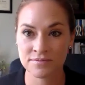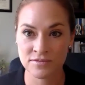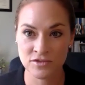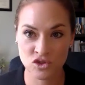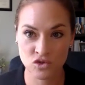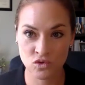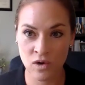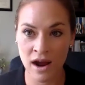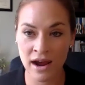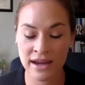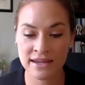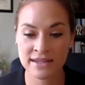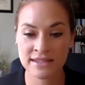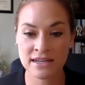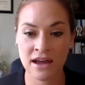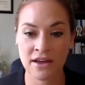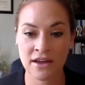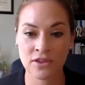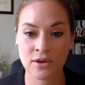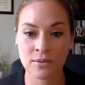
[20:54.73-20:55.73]
Dry is
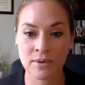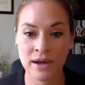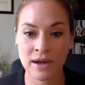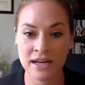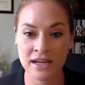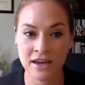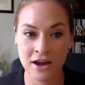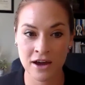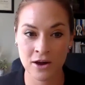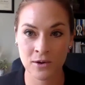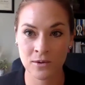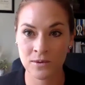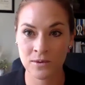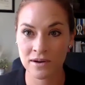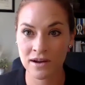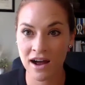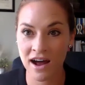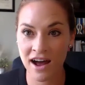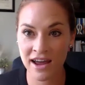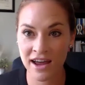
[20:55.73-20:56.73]
not the way to go.
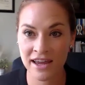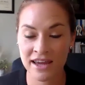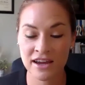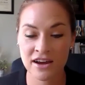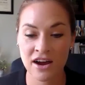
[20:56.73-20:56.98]
High in